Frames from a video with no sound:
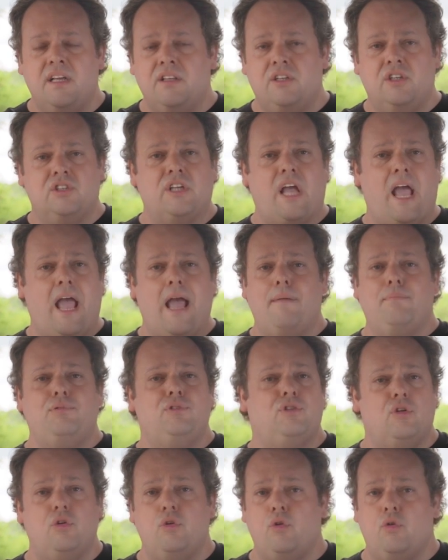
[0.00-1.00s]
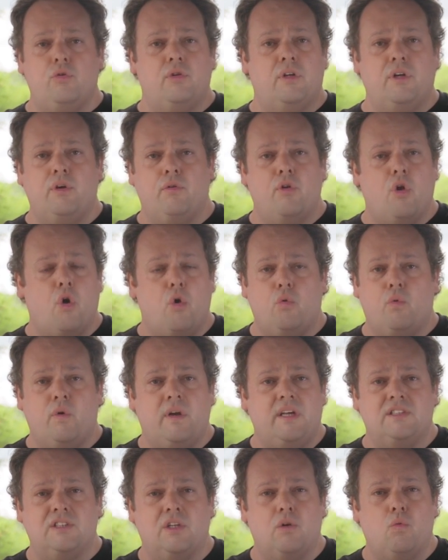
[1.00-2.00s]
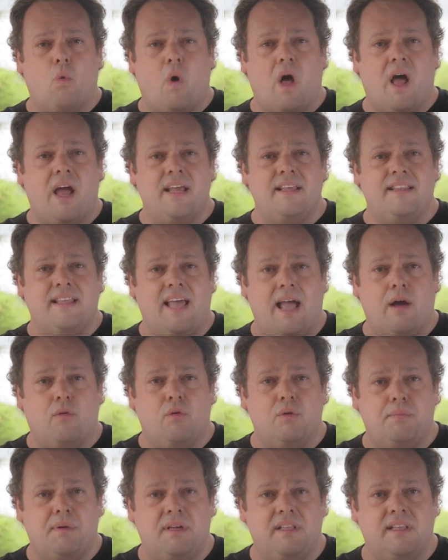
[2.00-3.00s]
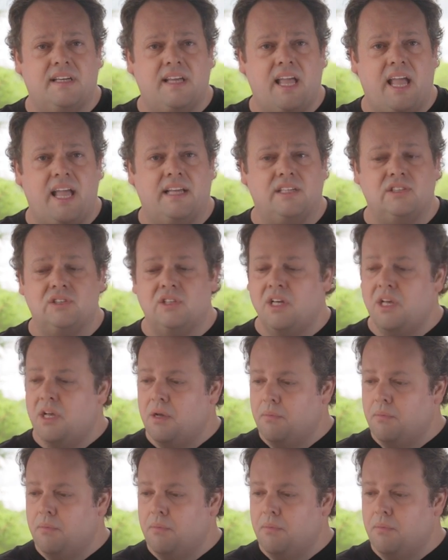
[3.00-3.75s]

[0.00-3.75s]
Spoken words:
There's absolutely no reason why that would be the case.